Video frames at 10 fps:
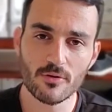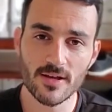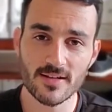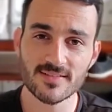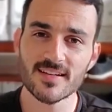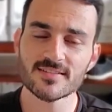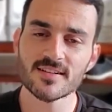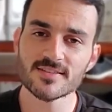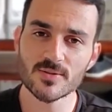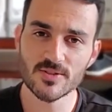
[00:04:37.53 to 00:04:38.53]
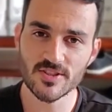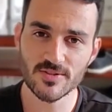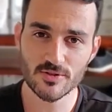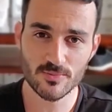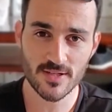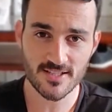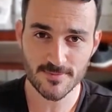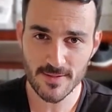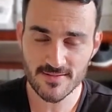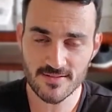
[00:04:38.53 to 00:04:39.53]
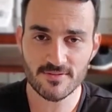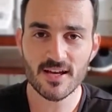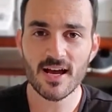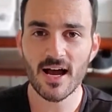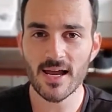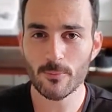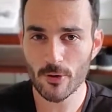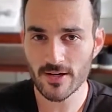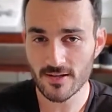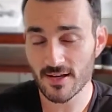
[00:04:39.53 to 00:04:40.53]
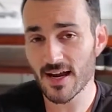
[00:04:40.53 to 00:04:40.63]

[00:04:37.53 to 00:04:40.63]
okay, Tesla is considered to be expensive, I'm waiting.